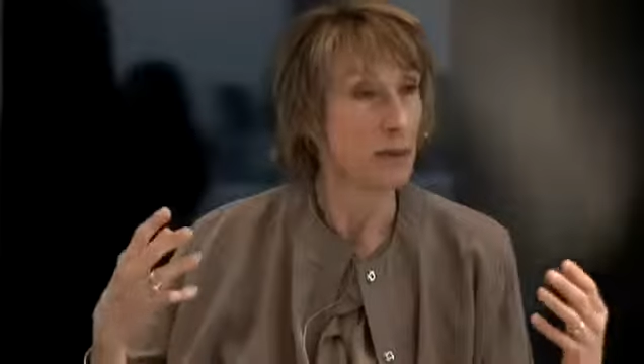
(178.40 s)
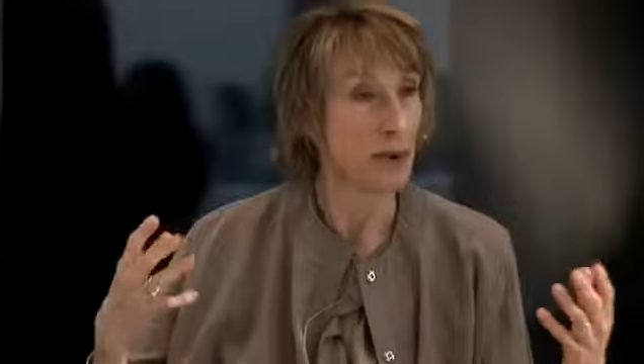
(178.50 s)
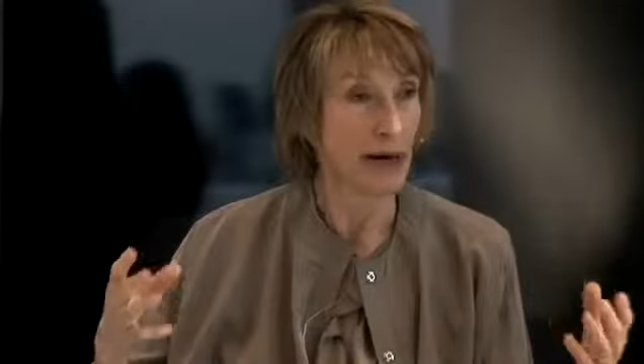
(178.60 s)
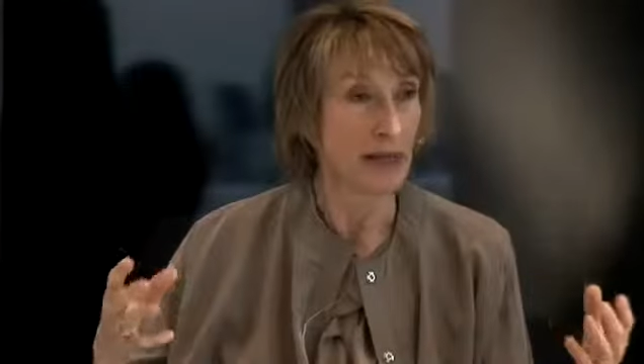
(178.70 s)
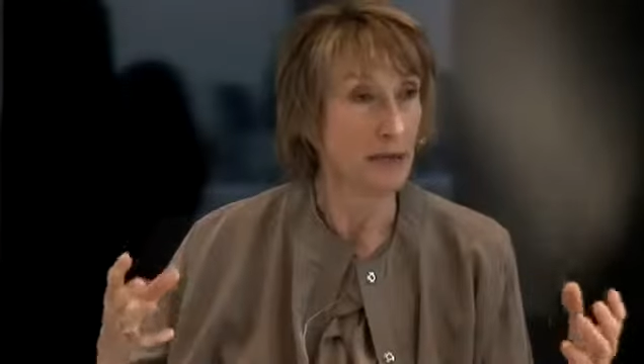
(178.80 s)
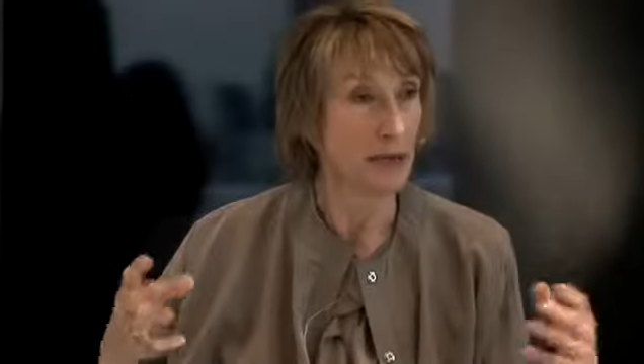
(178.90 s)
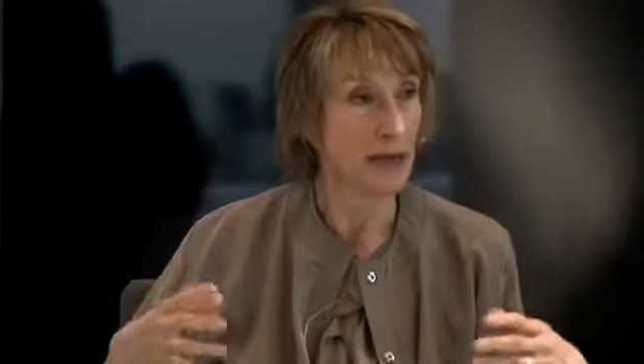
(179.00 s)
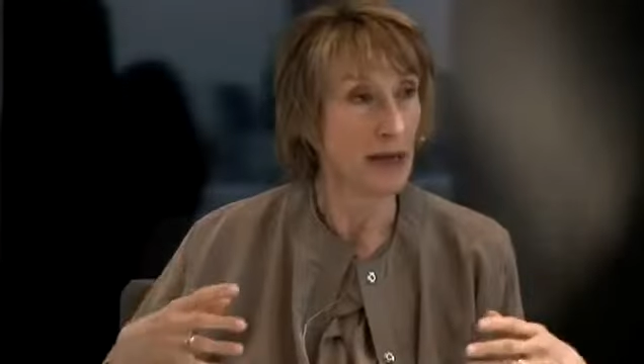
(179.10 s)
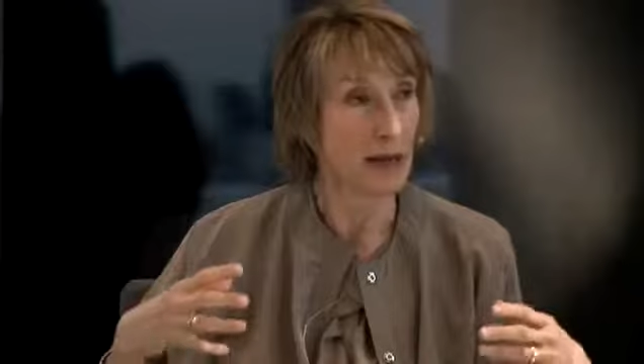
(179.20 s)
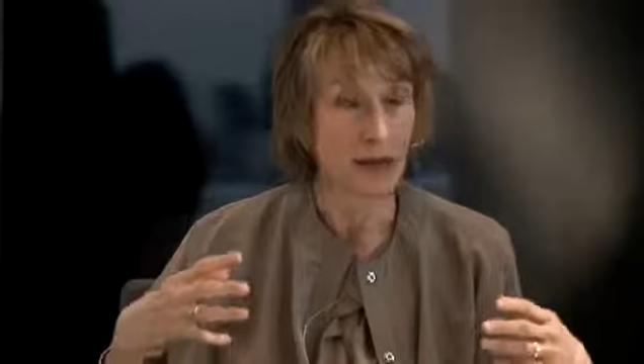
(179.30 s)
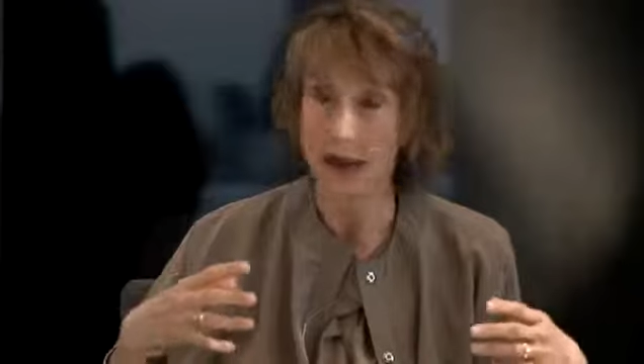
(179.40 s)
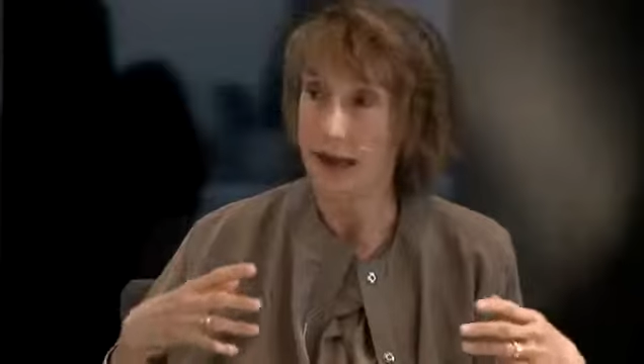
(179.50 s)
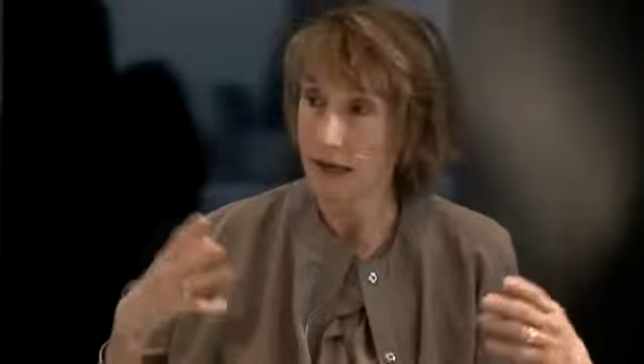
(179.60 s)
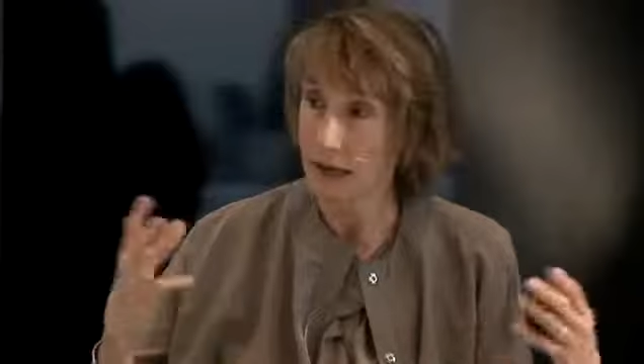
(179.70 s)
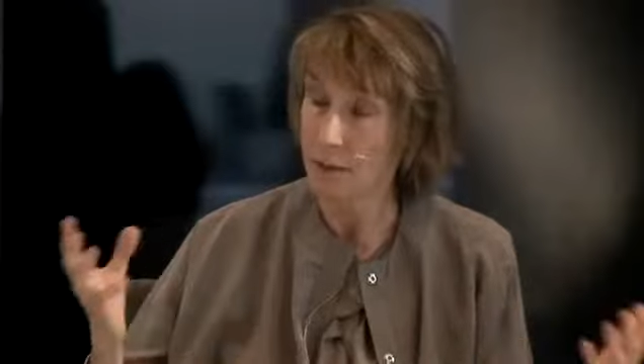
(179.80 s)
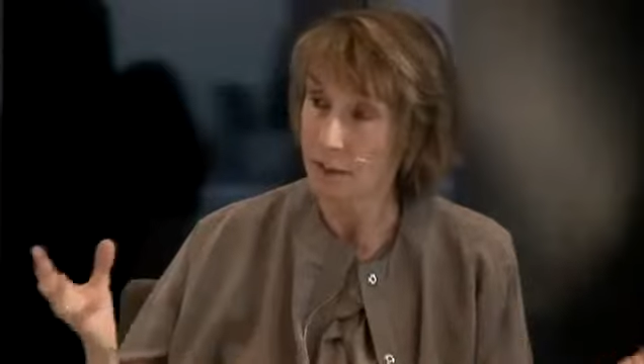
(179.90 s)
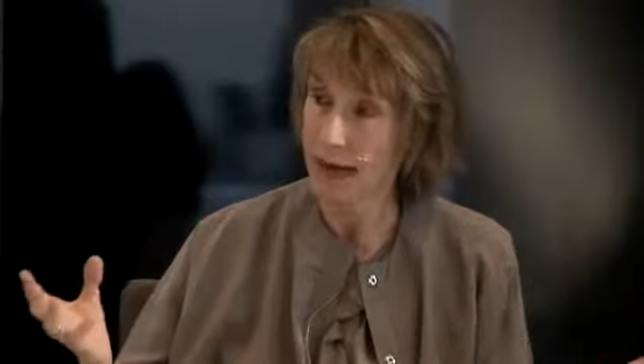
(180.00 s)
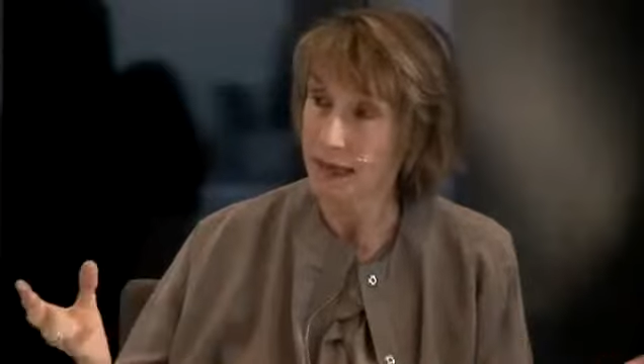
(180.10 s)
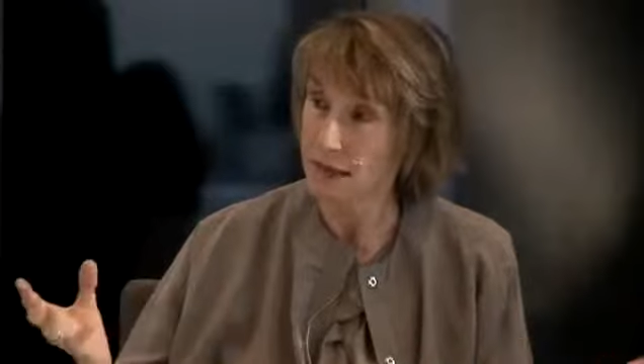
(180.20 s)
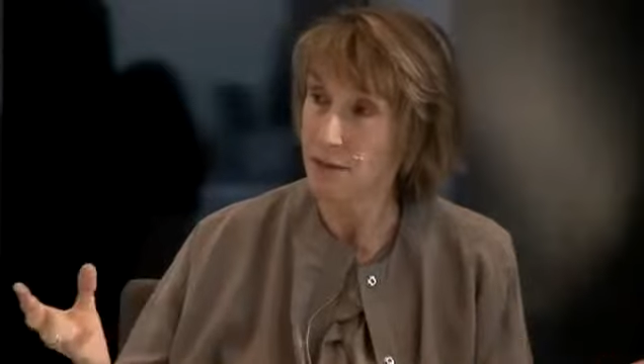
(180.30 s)
brand, but in a
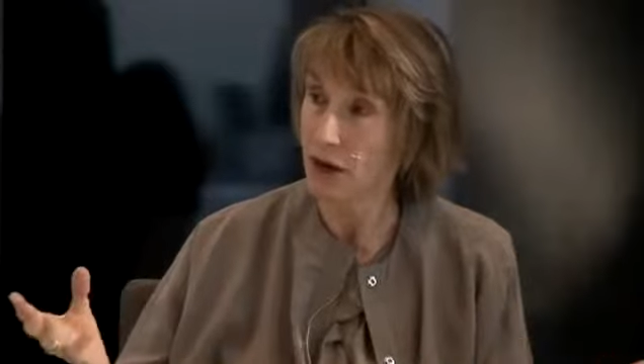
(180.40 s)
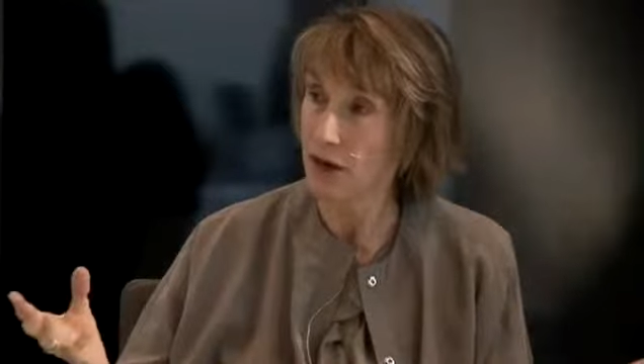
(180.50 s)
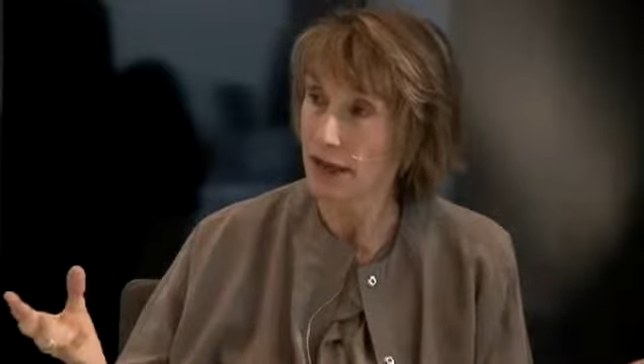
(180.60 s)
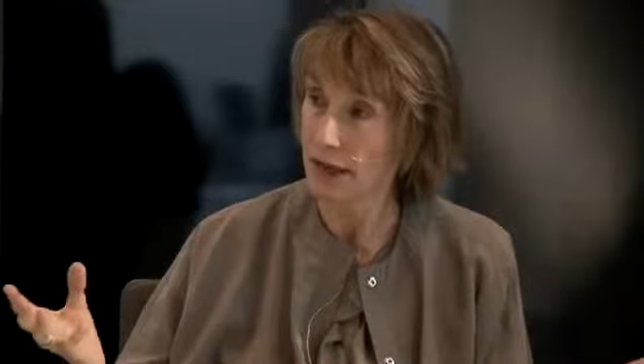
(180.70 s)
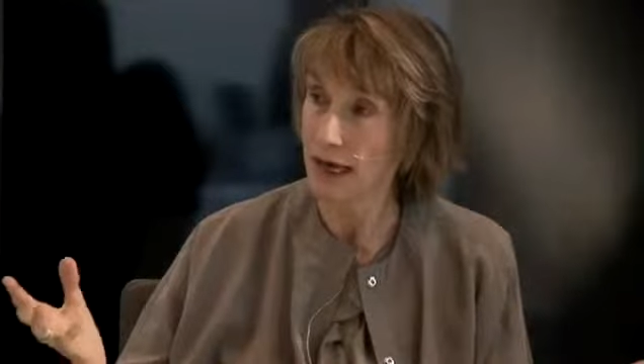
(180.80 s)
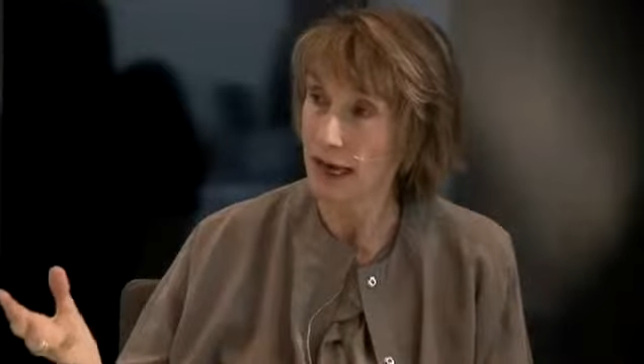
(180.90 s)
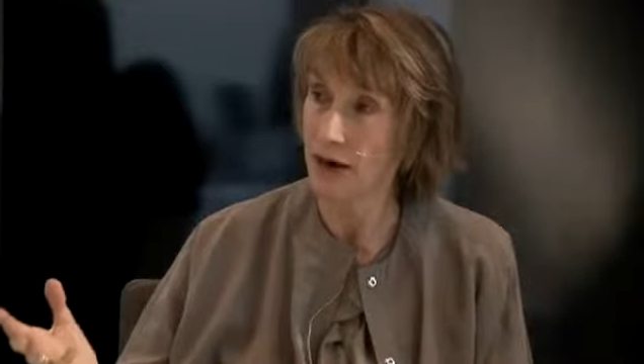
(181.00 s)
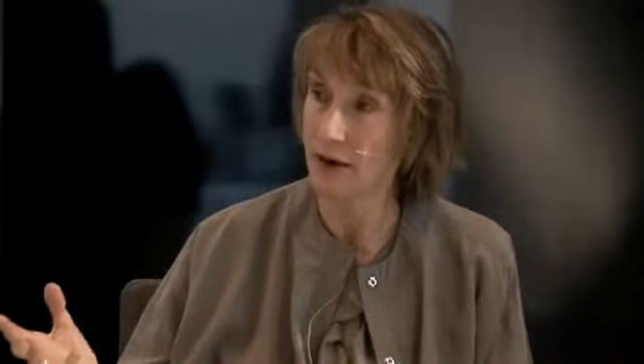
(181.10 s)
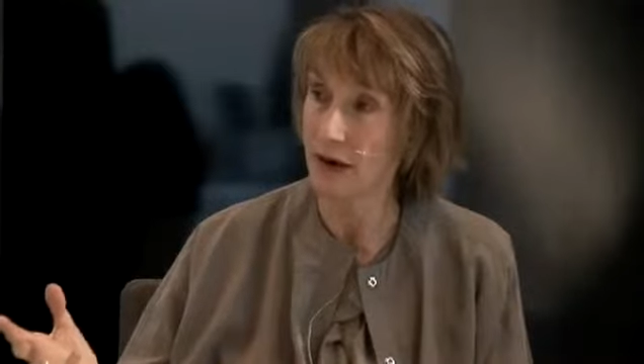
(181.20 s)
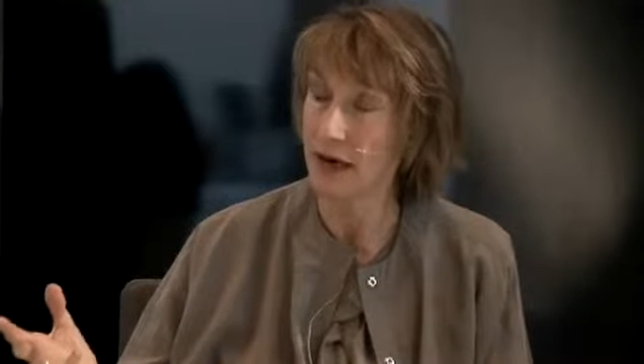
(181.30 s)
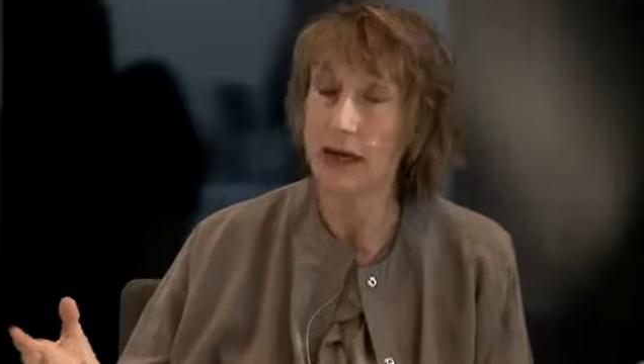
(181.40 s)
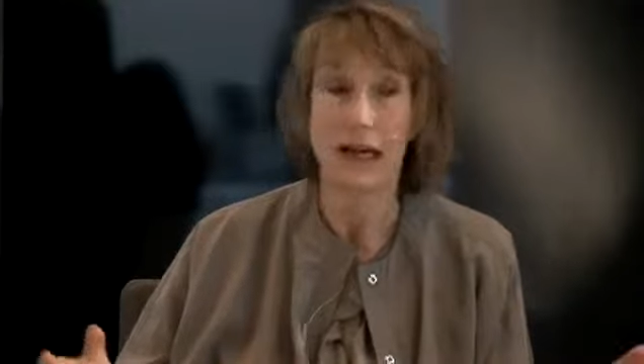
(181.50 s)
mass market area.